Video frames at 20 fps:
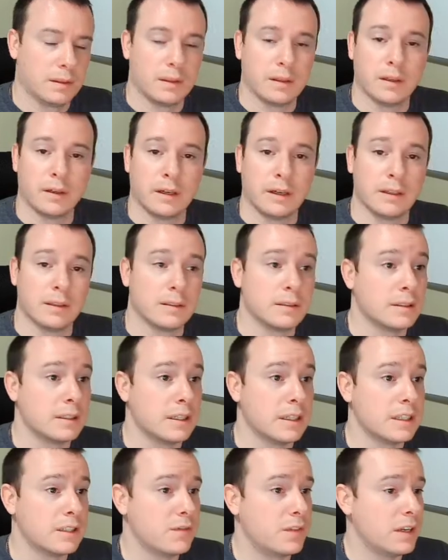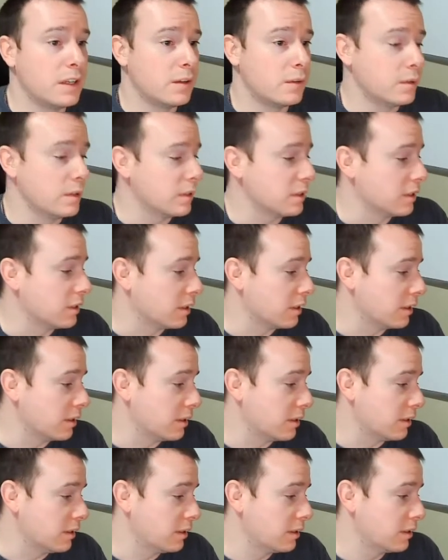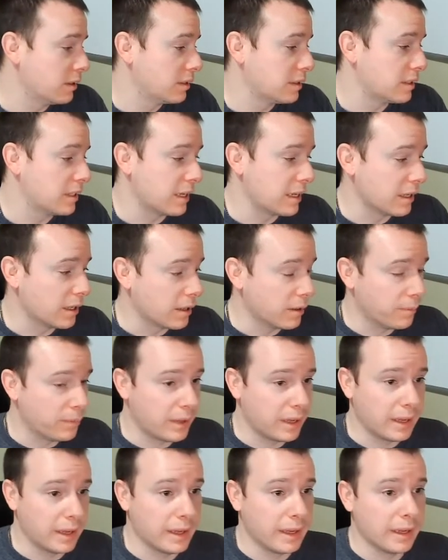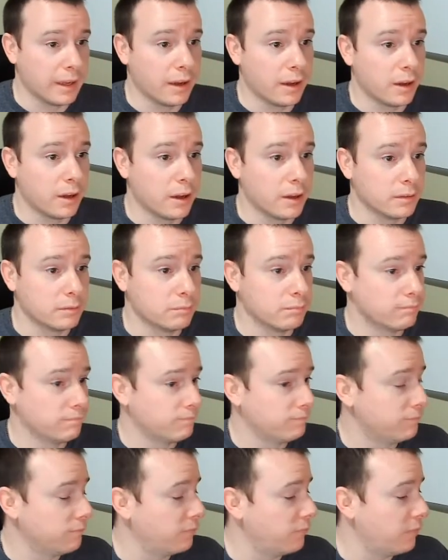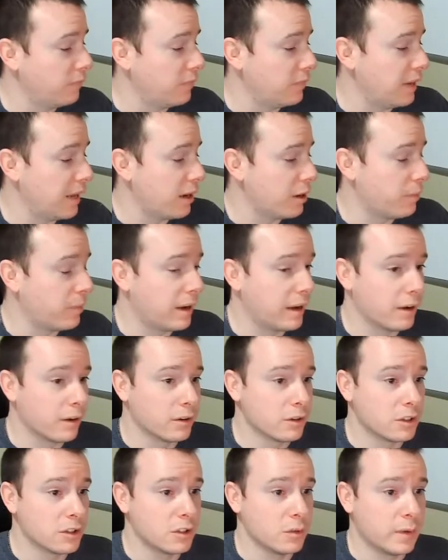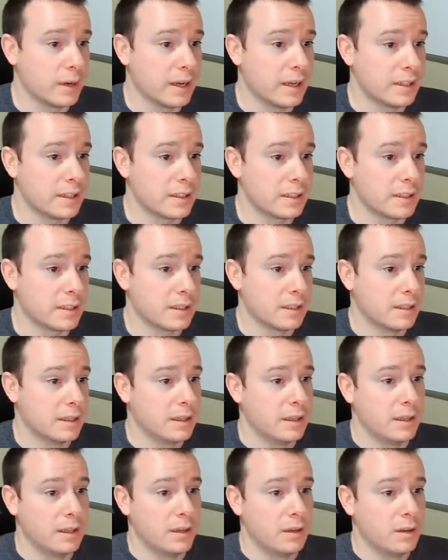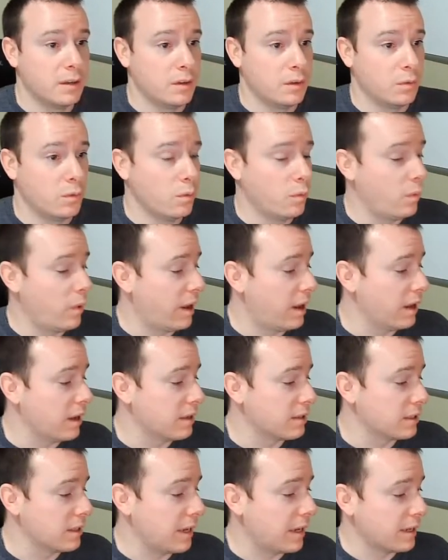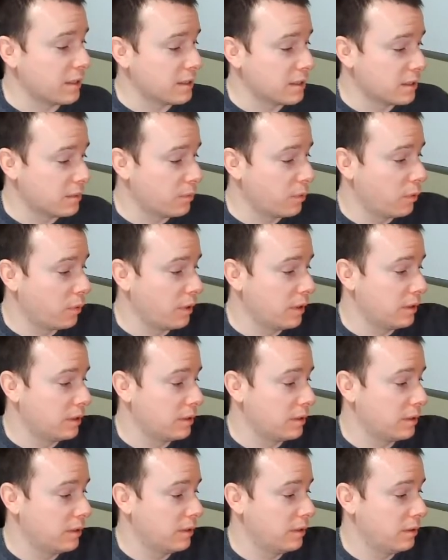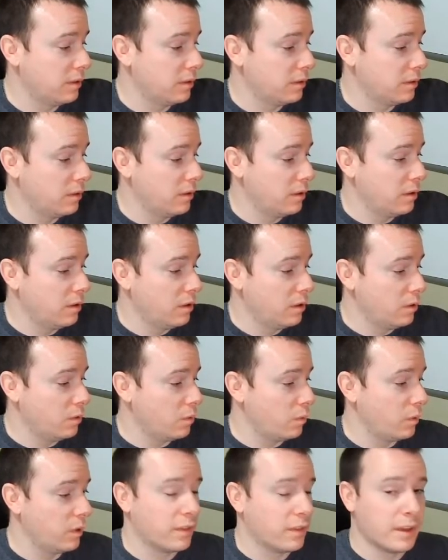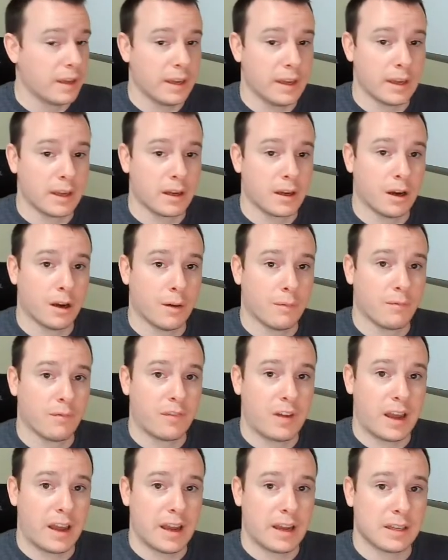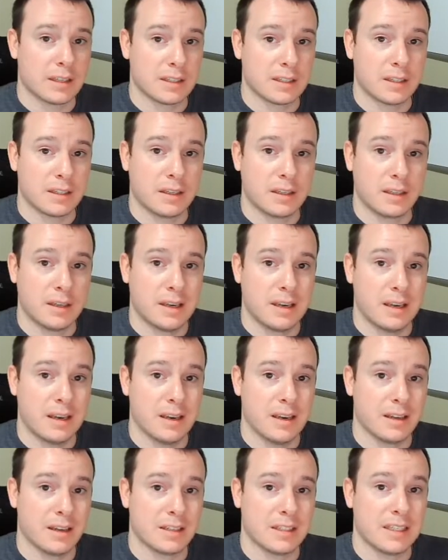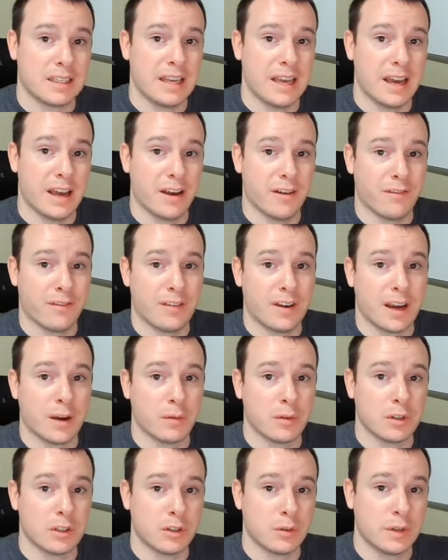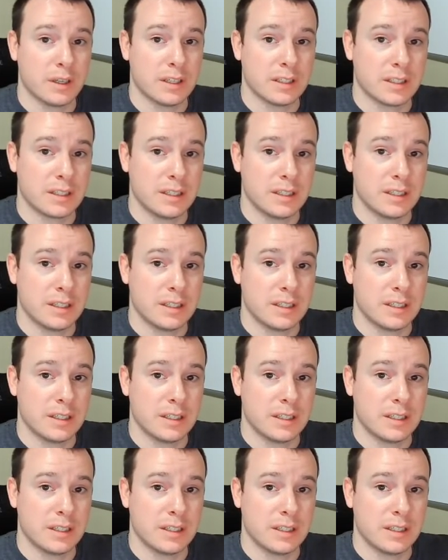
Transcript: Alright, today's video is on setting up a, a NanoPi R2S as an access point with a ComFast CF912AC.